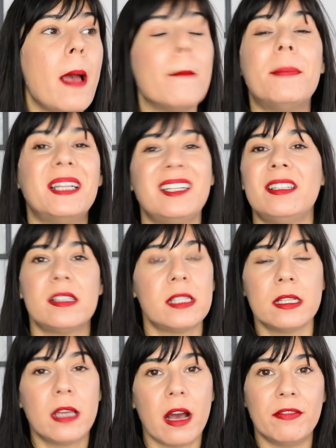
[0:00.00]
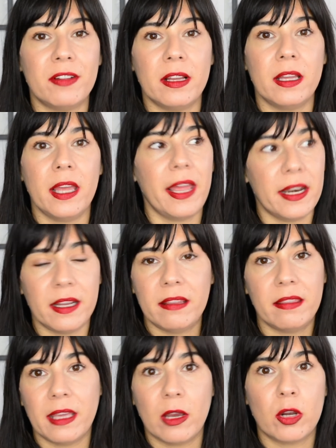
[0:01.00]
but it doesn't cover
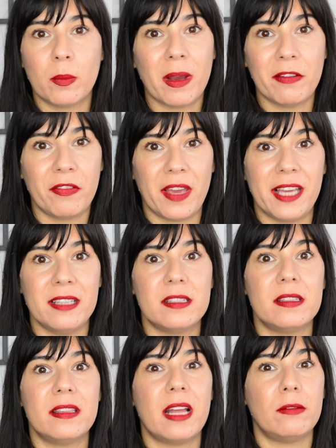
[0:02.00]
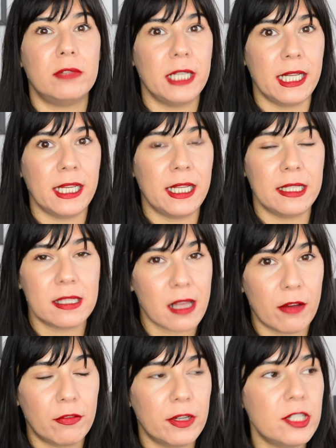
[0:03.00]
anything on my face that really needs
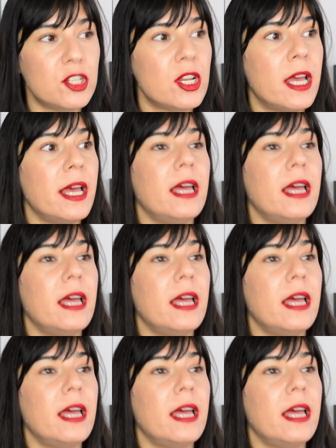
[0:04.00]
coverage.